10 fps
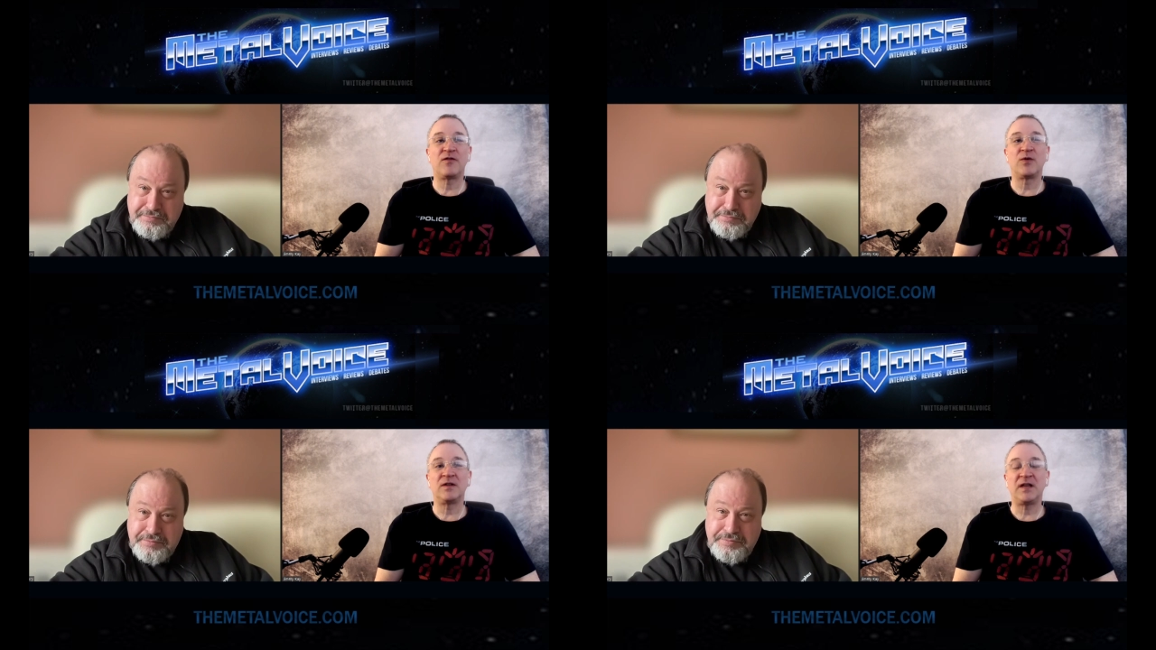Speaker 1: of a
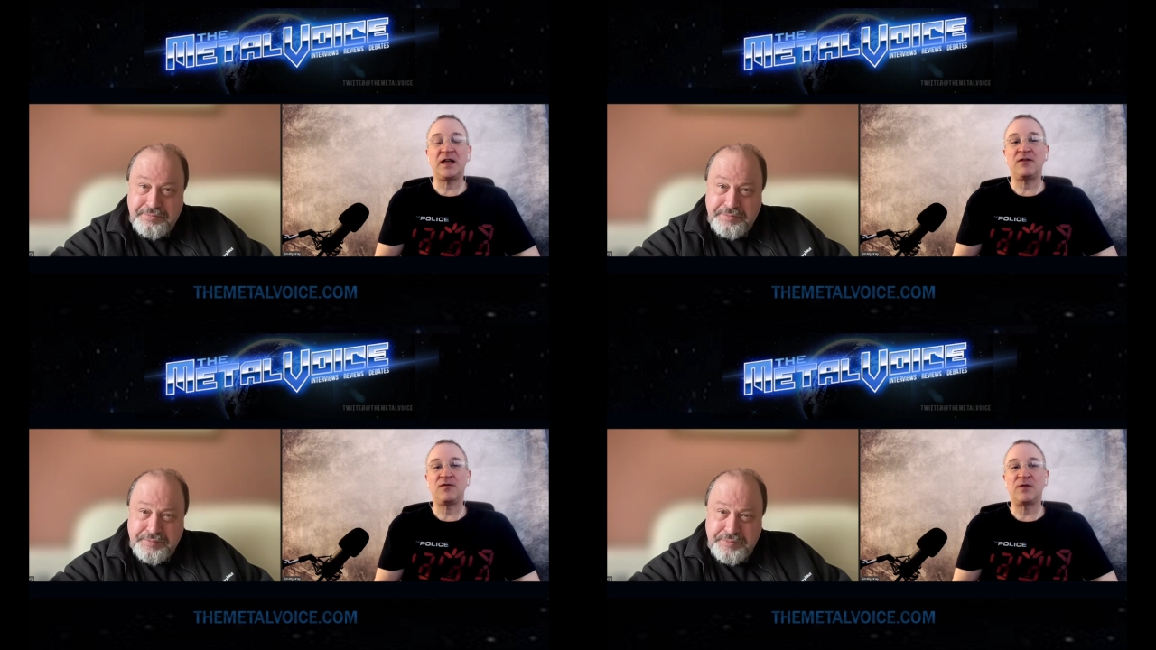
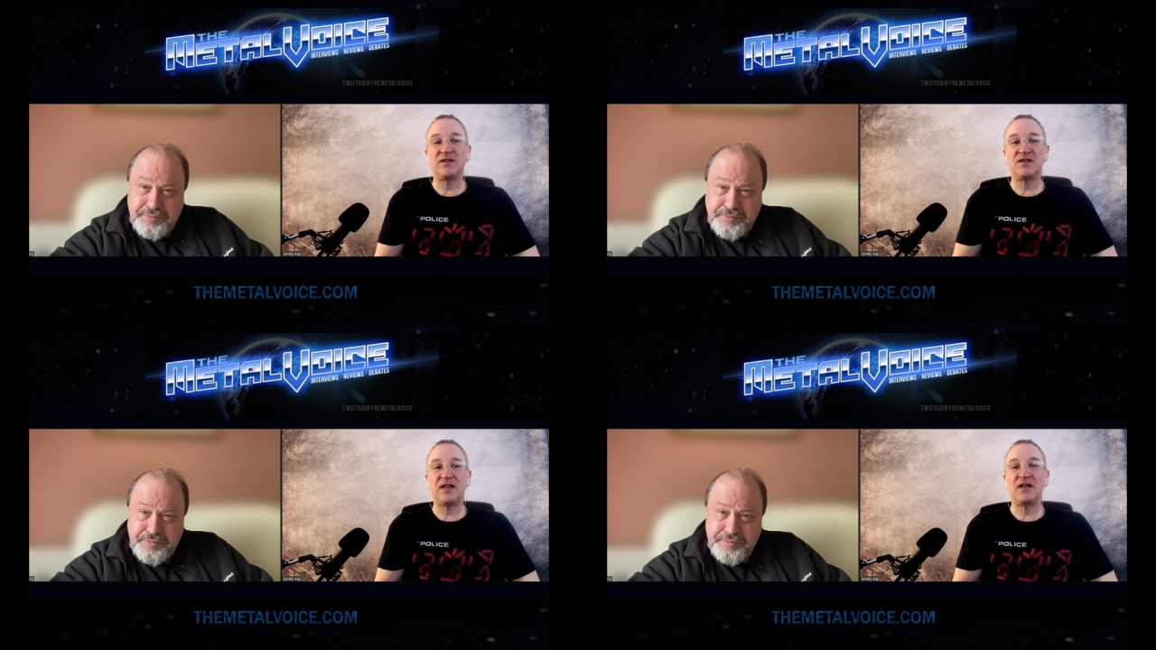relief when
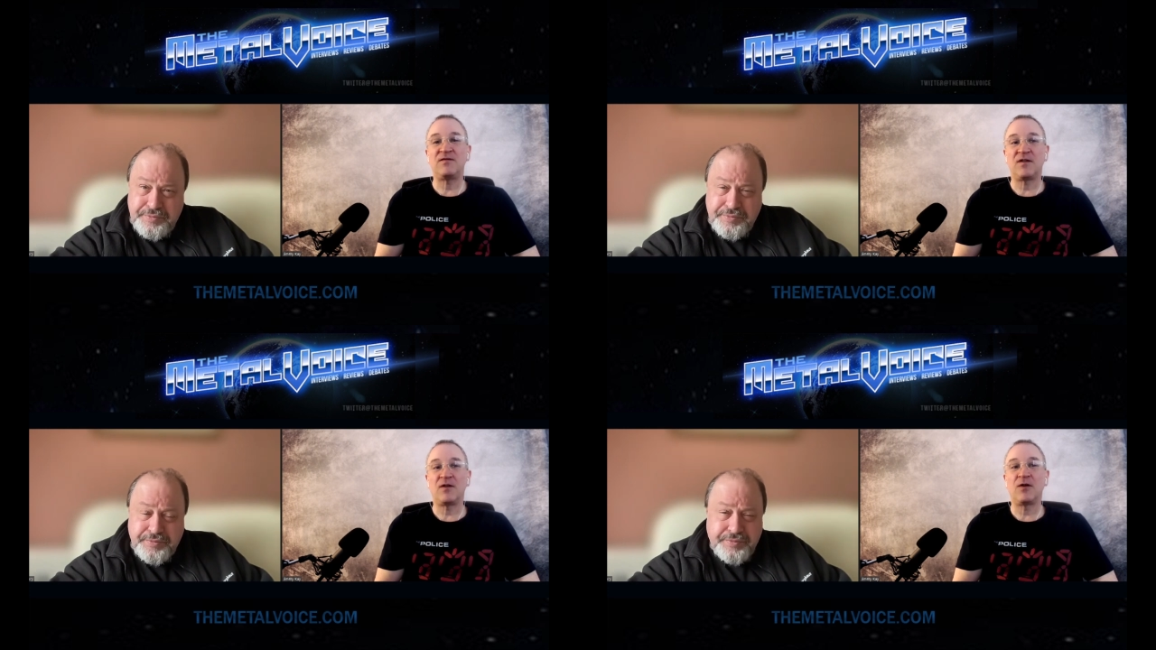
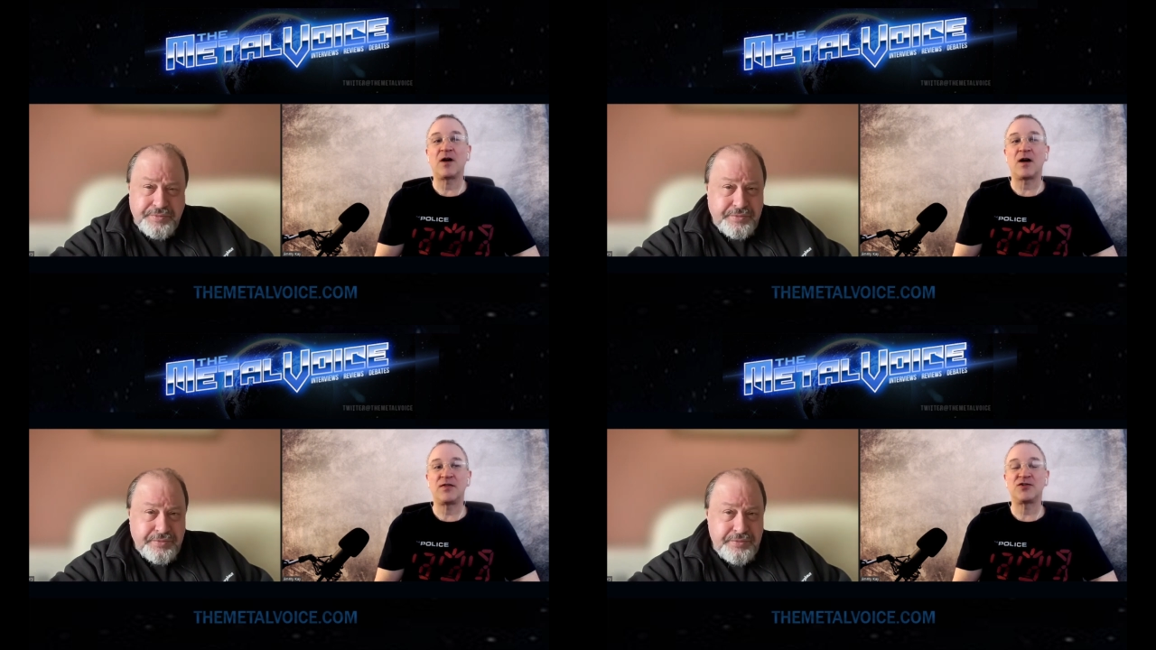Steve
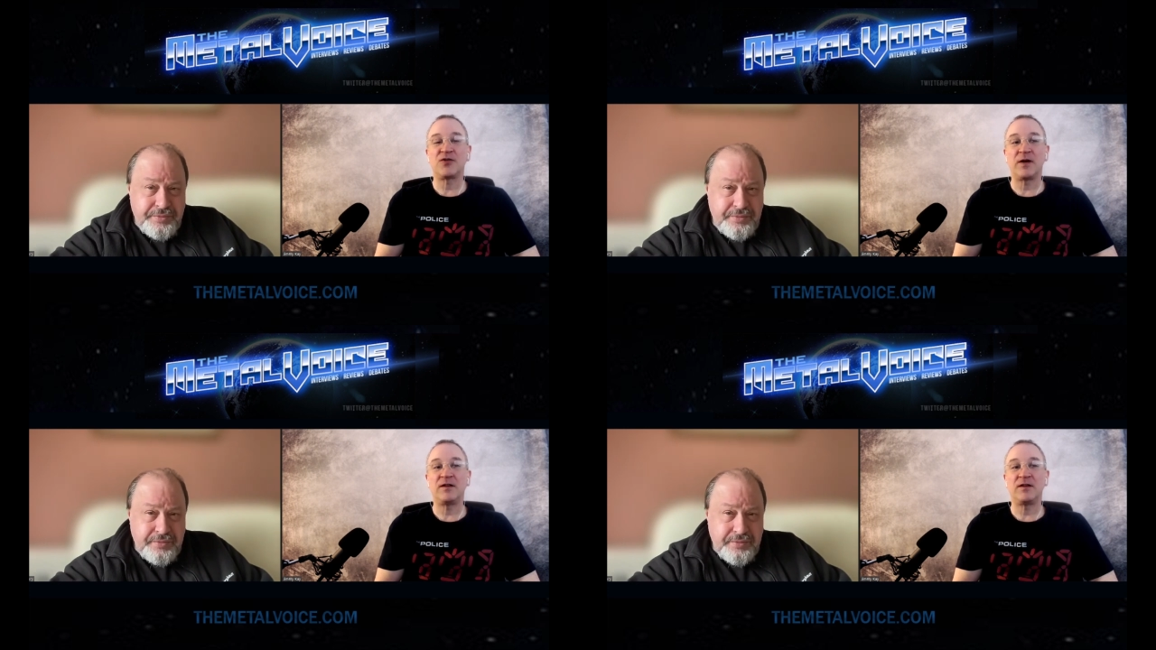Hogarth
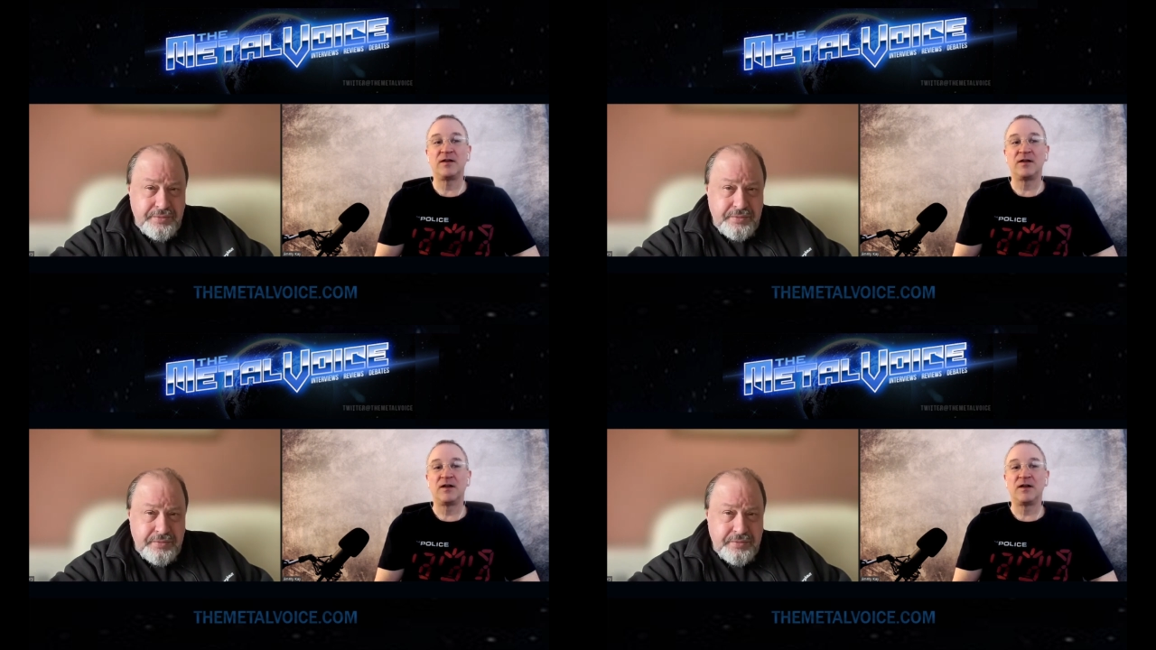joined.